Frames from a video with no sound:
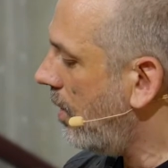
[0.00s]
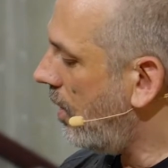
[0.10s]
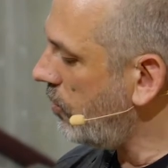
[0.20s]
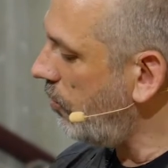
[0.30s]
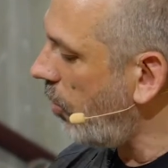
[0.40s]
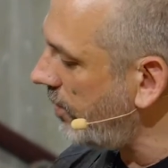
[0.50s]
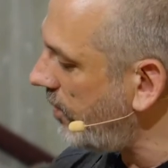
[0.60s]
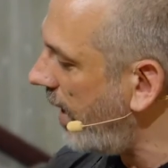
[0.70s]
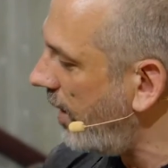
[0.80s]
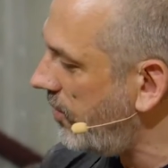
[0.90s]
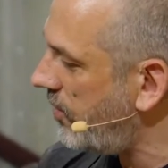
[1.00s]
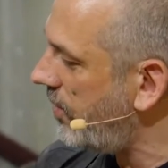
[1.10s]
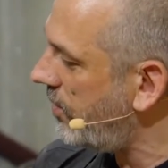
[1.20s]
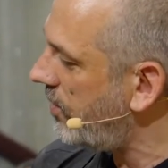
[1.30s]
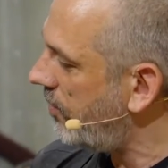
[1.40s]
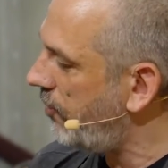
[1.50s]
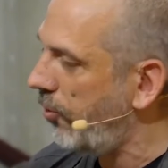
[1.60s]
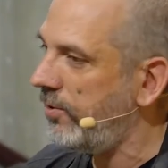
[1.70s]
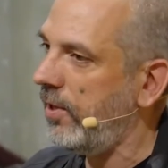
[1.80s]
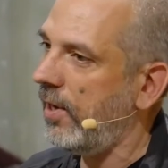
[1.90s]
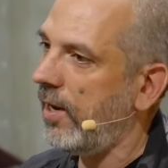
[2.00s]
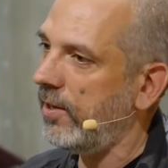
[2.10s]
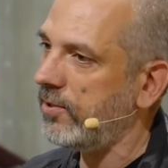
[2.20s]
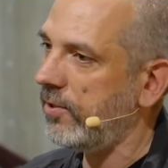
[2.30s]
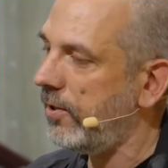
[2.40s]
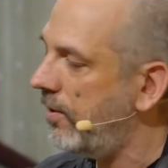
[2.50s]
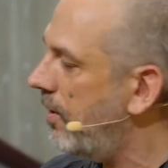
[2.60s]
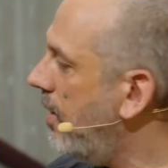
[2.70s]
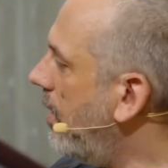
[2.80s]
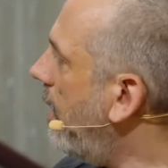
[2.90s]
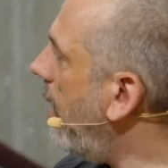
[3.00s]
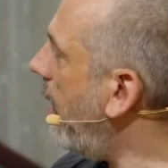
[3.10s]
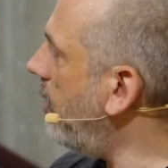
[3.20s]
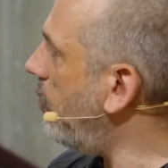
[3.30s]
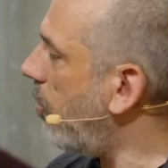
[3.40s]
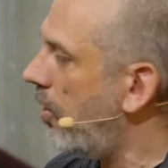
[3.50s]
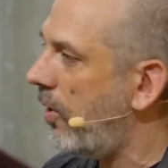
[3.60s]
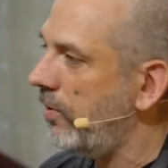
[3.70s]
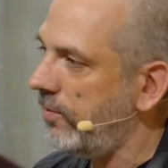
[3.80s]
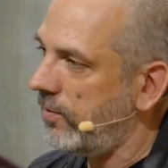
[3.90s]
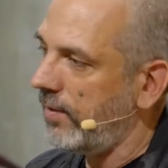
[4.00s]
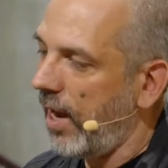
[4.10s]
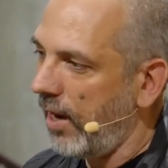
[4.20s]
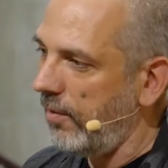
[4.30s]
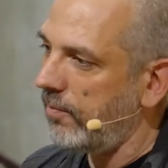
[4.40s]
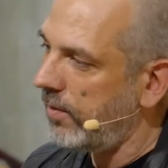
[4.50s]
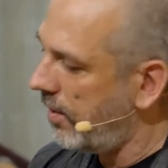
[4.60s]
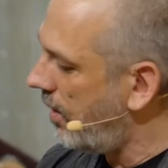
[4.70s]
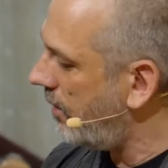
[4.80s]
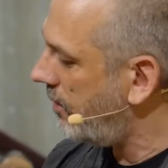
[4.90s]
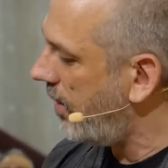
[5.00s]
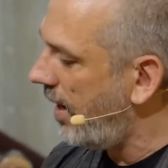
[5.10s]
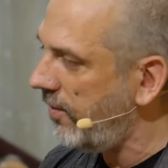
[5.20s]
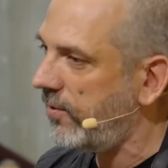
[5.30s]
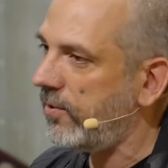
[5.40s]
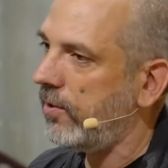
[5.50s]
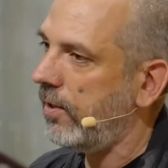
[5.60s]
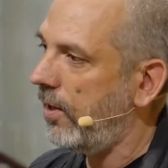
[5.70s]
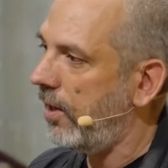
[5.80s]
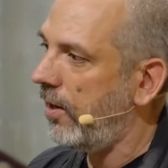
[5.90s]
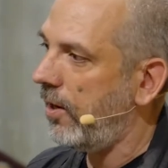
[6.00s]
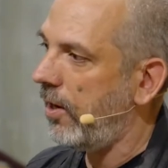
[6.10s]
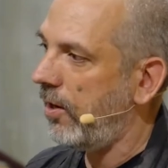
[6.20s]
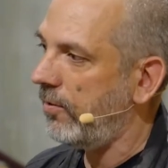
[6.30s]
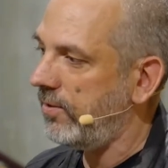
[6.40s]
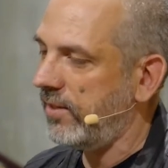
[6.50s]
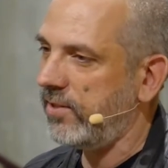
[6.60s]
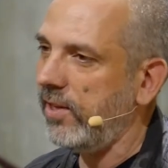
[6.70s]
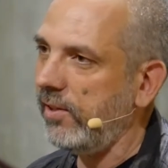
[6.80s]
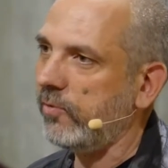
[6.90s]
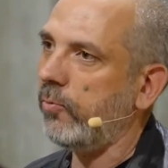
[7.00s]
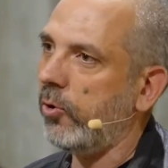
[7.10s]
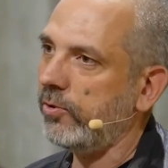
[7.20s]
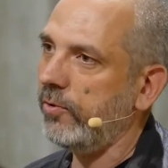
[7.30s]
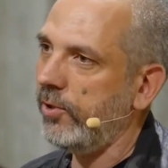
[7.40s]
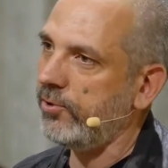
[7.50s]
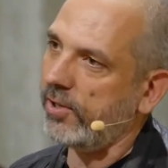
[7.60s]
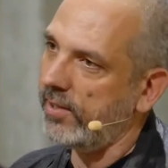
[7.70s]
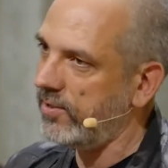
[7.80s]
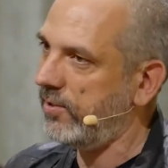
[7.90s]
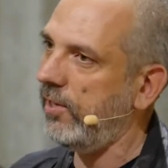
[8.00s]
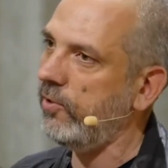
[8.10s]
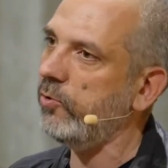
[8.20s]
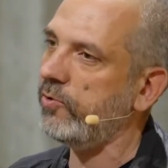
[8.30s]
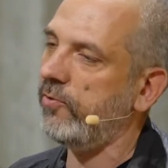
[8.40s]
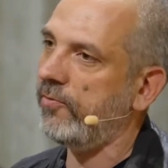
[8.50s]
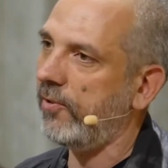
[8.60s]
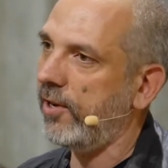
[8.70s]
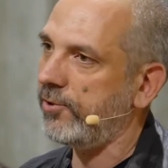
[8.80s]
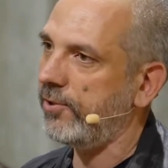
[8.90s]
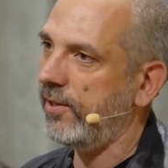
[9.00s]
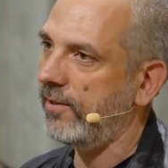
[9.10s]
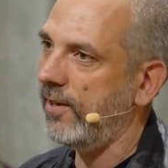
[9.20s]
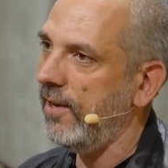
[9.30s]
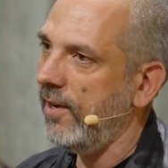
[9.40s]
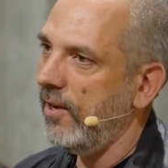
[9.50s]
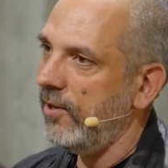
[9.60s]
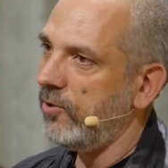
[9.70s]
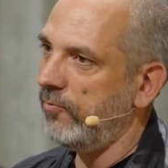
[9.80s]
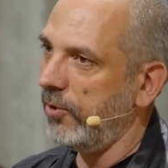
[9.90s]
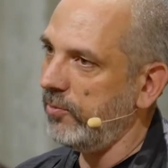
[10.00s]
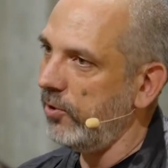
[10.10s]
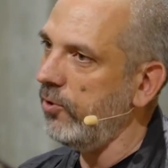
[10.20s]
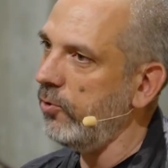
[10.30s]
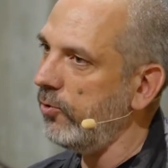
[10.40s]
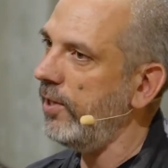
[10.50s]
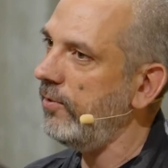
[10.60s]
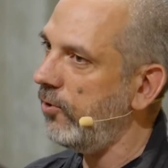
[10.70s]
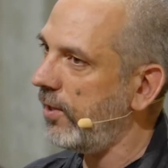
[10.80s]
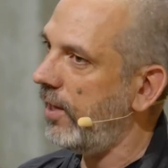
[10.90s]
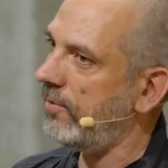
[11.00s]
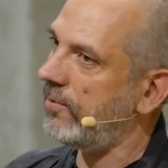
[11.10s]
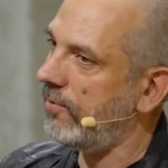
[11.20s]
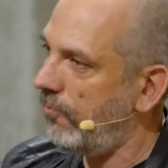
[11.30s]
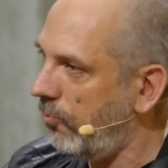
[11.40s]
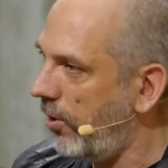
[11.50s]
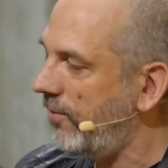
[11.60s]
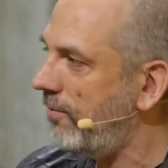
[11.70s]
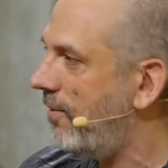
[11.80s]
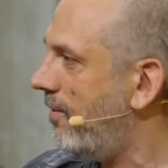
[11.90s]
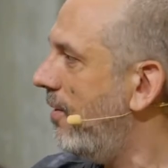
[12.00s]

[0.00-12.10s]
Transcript: 1/10 is fertilizer, and 9/10 are distilled water, which you can still use for flushing. So from the urine you get 9